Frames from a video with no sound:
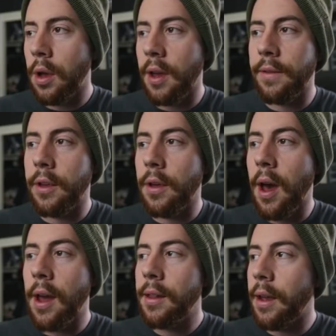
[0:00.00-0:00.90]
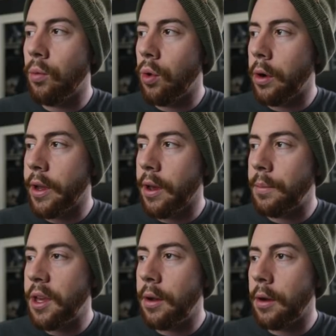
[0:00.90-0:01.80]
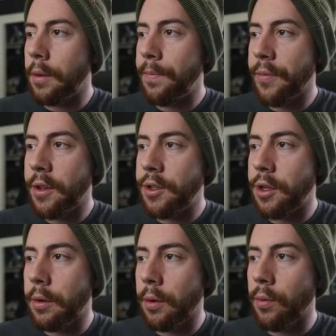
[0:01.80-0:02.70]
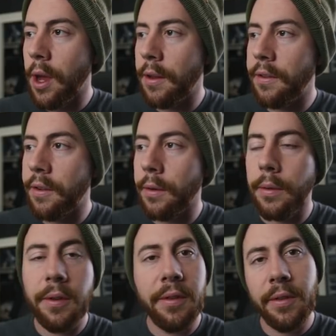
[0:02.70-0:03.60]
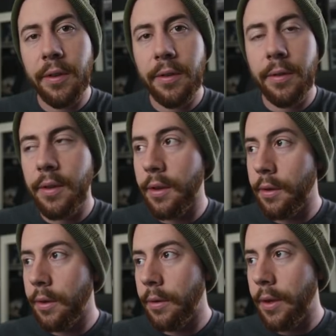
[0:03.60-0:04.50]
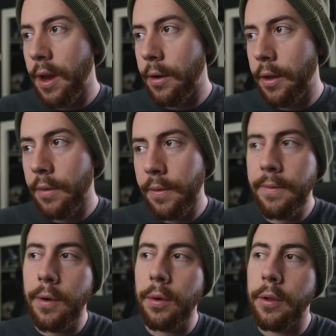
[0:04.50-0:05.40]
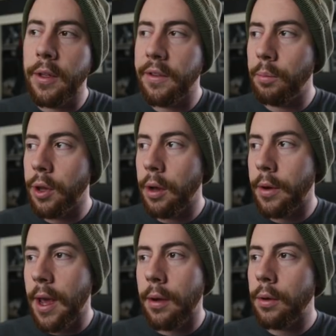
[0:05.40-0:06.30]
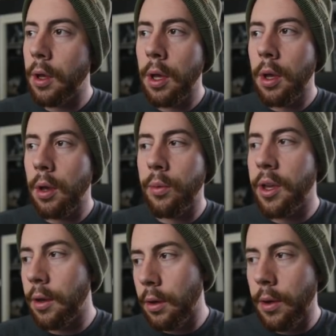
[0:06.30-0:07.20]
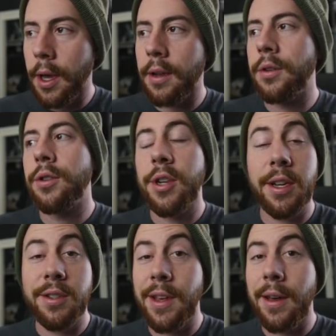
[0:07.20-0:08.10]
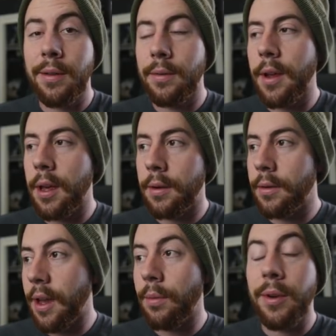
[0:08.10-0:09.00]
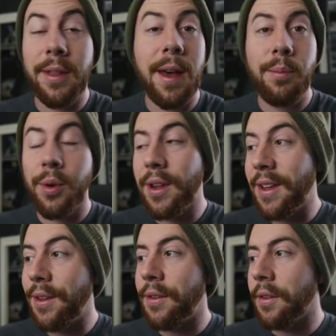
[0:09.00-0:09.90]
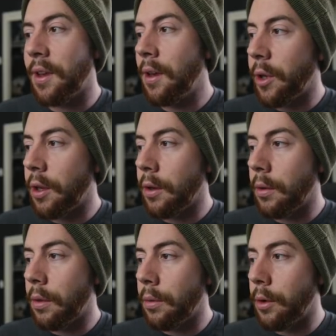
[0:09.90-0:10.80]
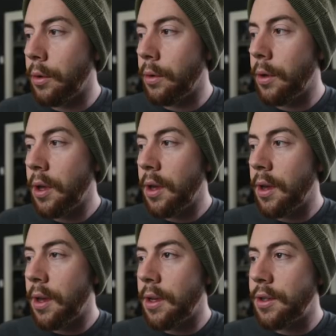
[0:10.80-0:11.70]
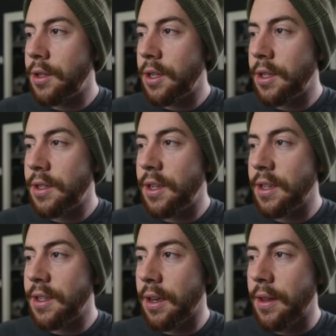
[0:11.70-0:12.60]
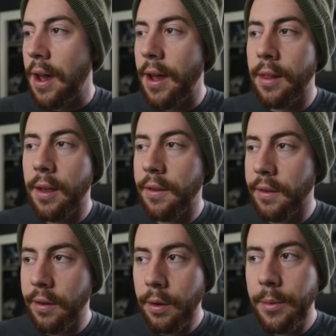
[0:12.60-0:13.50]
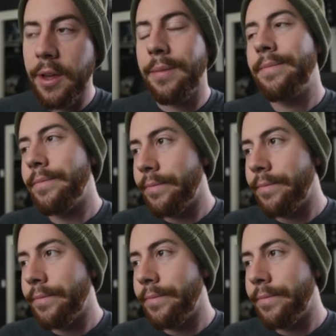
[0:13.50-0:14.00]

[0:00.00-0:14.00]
I have the highlight warning up here showing red, so this is the, the little area of the photo that's blown out, and we can go ahead and change that and get rid of that pretty easily. We can go through and just take down the highlights a little bit.